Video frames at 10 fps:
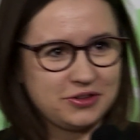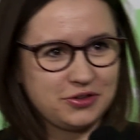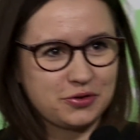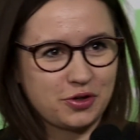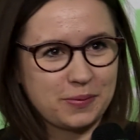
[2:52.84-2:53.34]
at
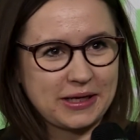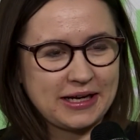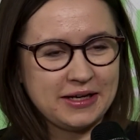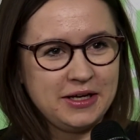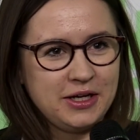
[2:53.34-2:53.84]
Europe
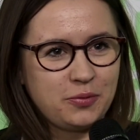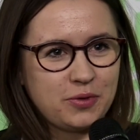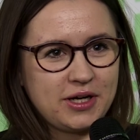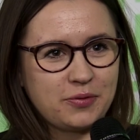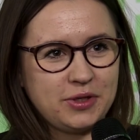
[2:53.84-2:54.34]
again,
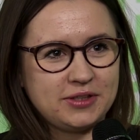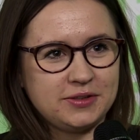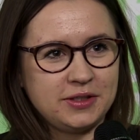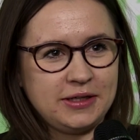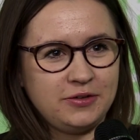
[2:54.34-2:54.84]
where we're
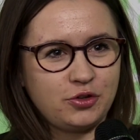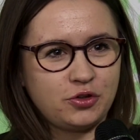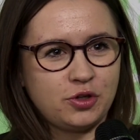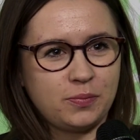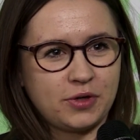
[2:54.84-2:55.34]
in
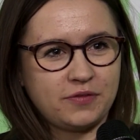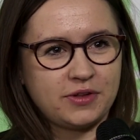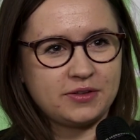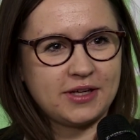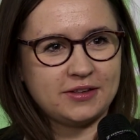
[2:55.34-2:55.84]
Europe, one of
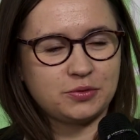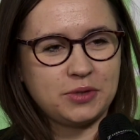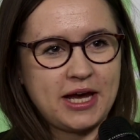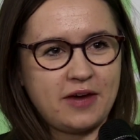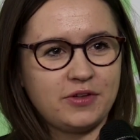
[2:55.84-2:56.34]
the challenges
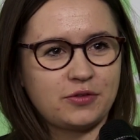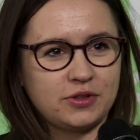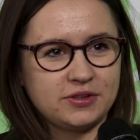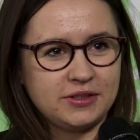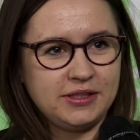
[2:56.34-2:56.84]
we have is, for
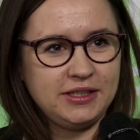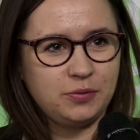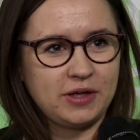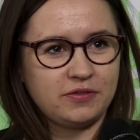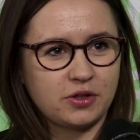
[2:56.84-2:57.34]
instance,
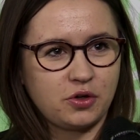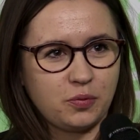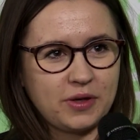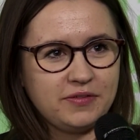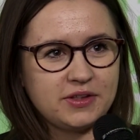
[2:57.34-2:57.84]
heat waves and cold waves.